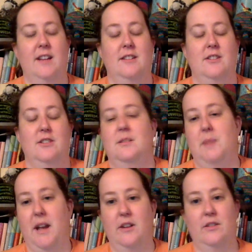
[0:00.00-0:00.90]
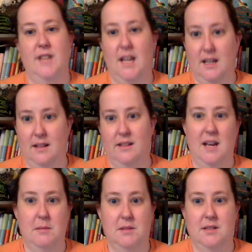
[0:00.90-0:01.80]
It's just a matter of taking the
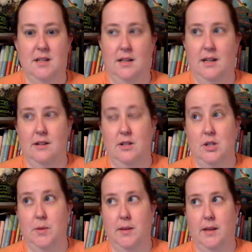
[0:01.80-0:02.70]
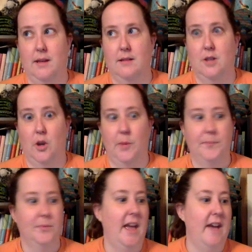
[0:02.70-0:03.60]
time and sitting down and doing that. So,
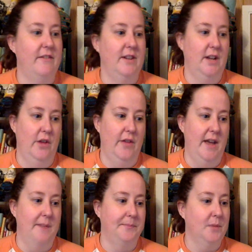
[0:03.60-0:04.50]
haven't knit on that.